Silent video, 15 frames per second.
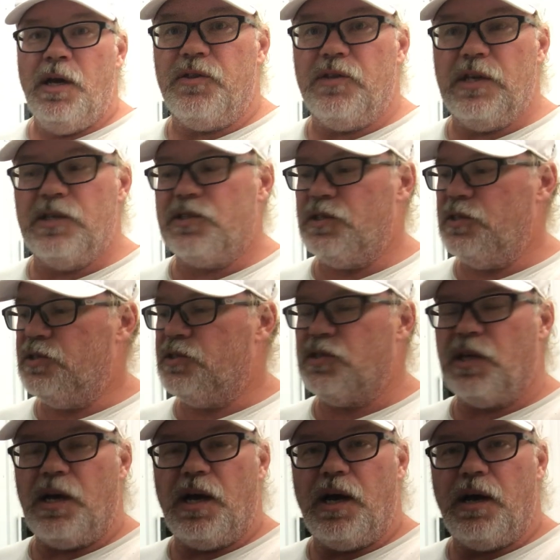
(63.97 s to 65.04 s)
This is
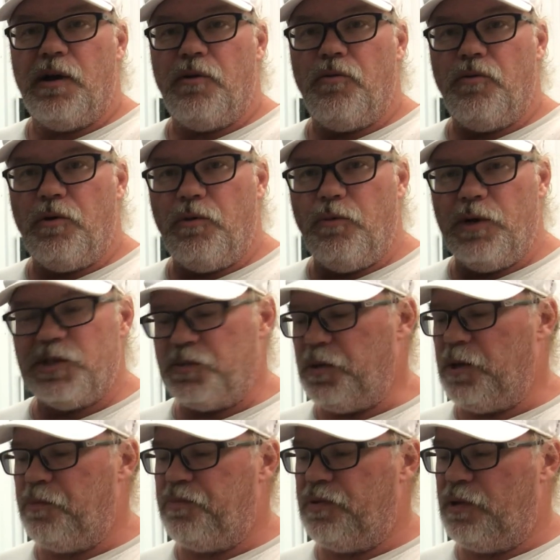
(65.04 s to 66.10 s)
what's been
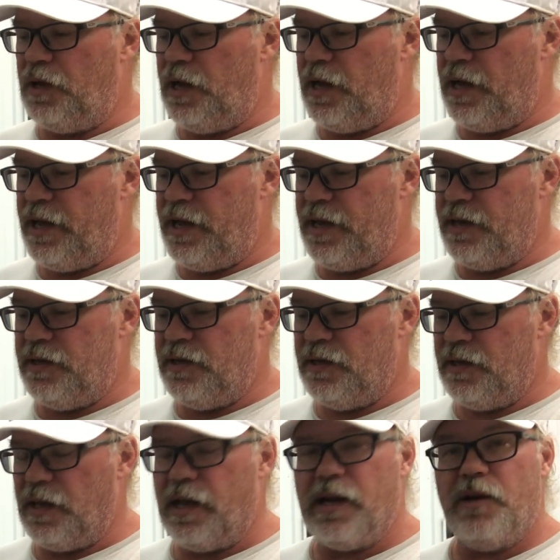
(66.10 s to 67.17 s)
applied,
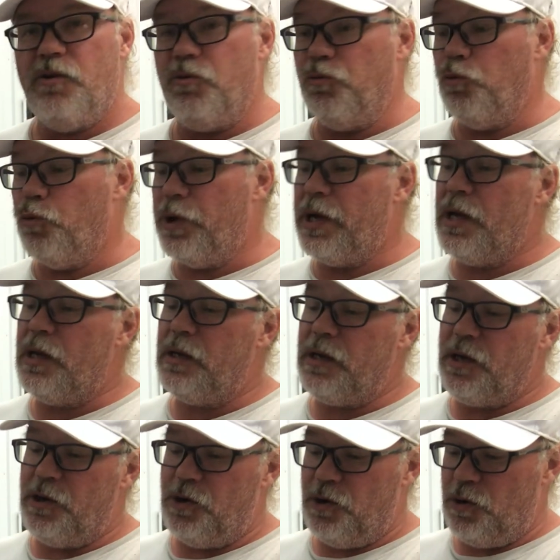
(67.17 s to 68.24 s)
and I don't
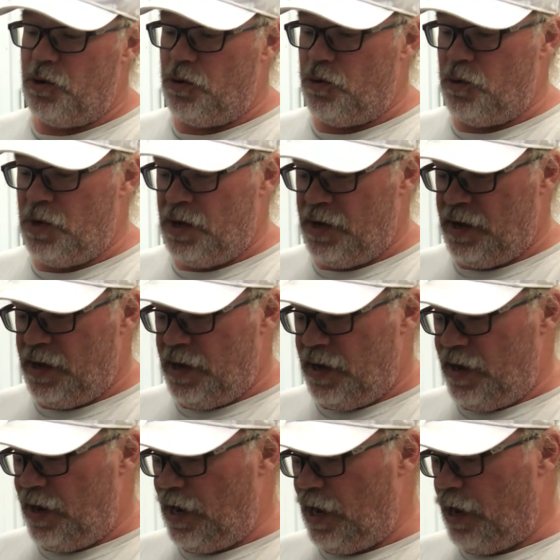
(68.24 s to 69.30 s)
really know
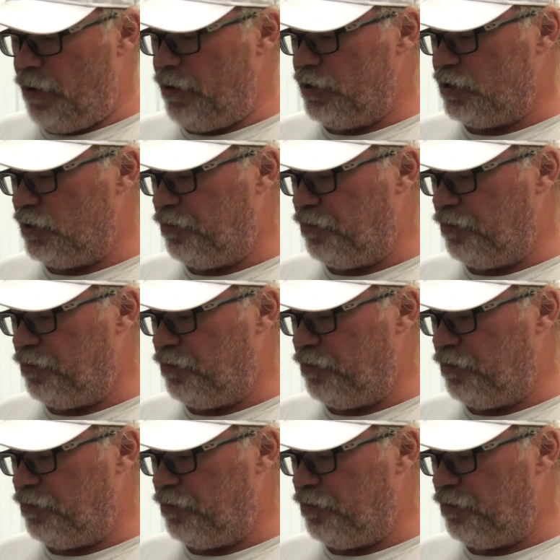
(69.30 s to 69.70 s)
how it's